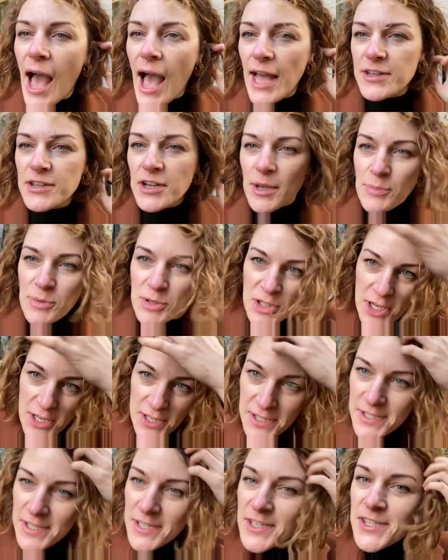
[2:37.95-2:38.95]
and I'm
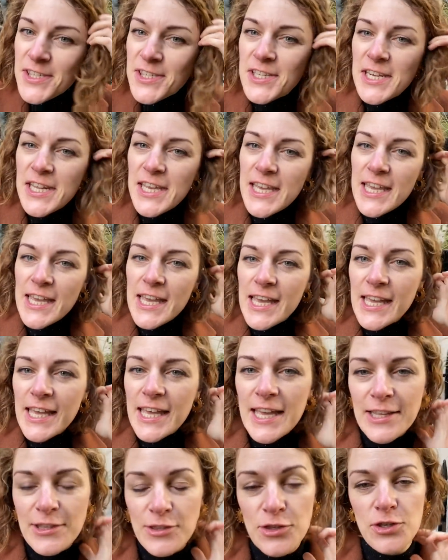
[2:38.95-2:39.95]
just sneaking
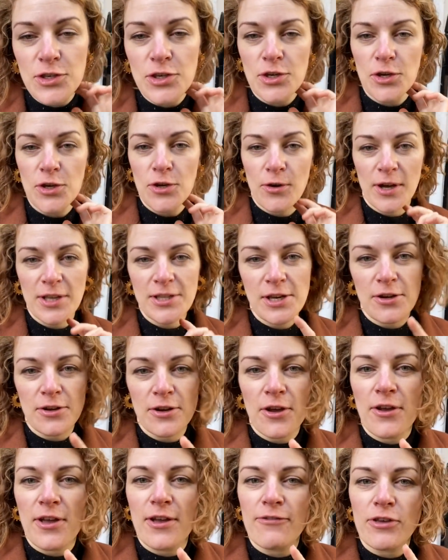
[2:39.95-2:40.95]
into, I don't
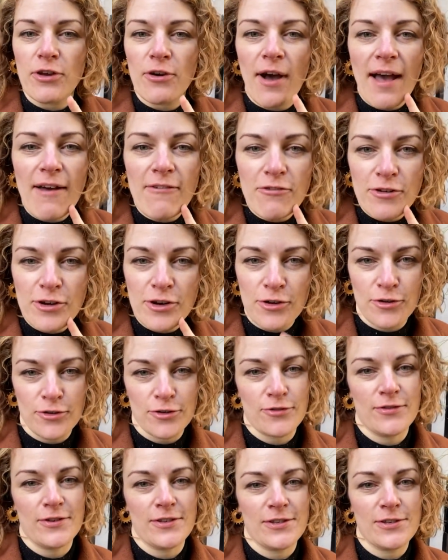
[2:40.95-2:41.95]
know if you're ever in
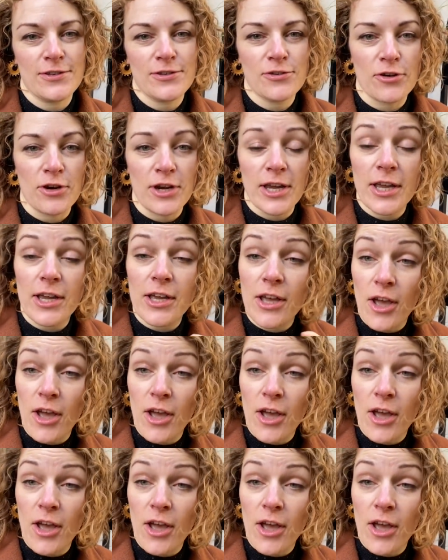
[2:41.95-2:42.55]
Oxford Street,